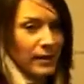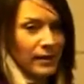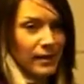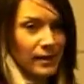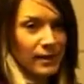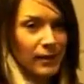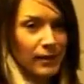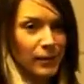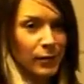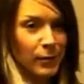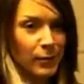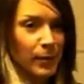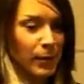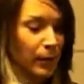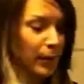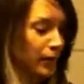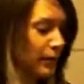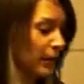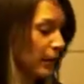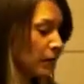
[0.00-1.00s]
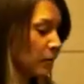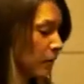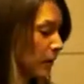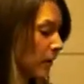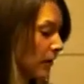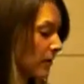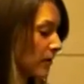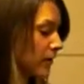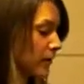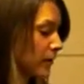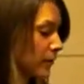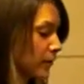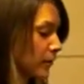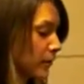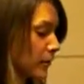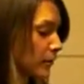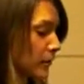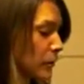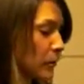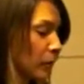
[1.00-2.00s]
get any little burnt quinoas because
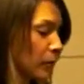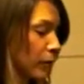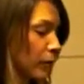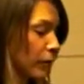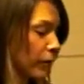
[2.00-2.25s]
those won't